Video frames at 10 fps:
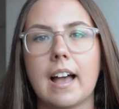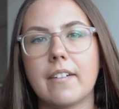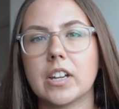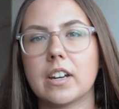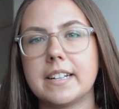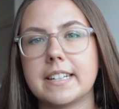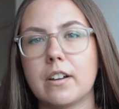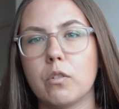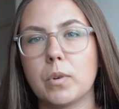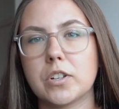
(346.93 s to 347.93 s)
having an idea
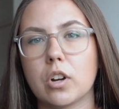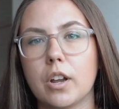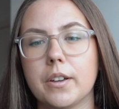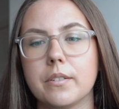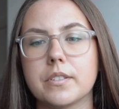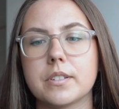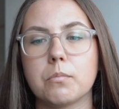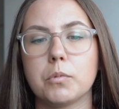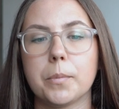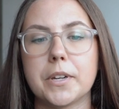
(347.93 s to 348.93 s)
of which clothes
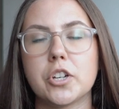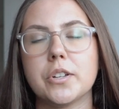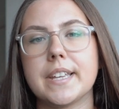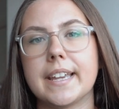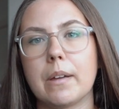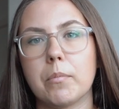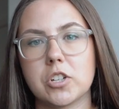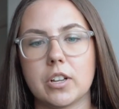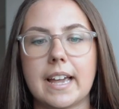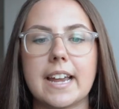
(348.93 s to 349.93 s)
you'll be shooting in
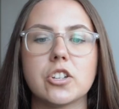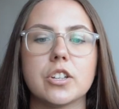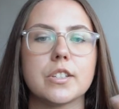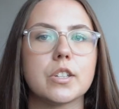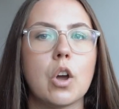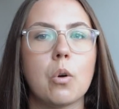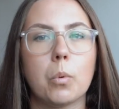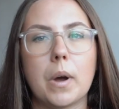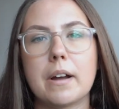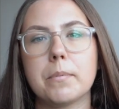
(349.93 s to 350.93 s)
which locations
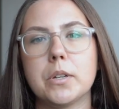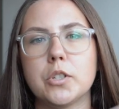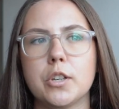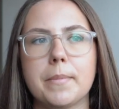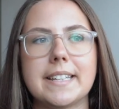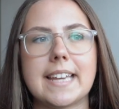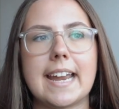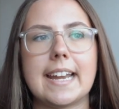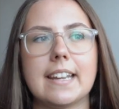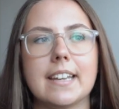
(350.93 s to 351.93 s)
will help you to
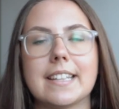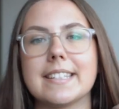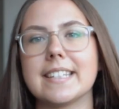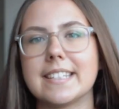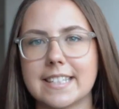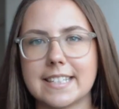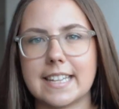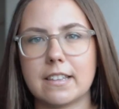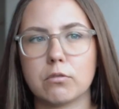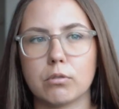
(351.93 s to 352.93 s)
maintain a
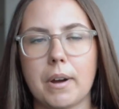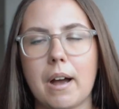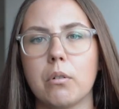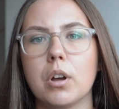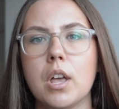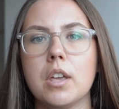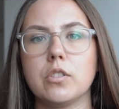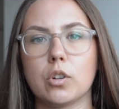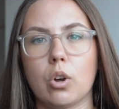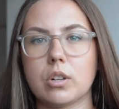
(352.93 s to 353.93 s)
consistency throughout
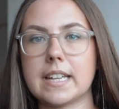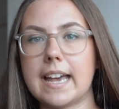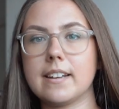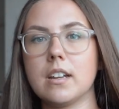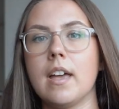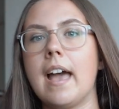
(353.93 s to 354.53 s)
the content.